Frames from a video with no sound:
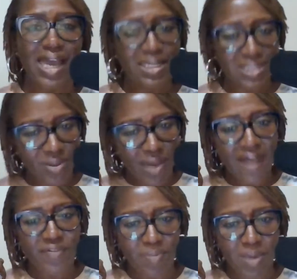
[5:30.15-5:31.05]
I still
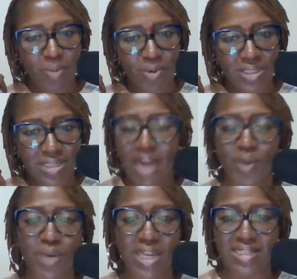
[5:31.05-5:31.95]
have the memories. I
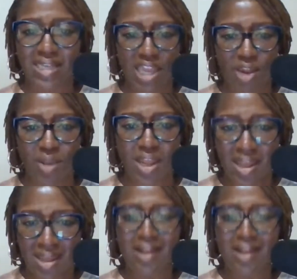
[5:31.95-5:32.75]
don't need to carry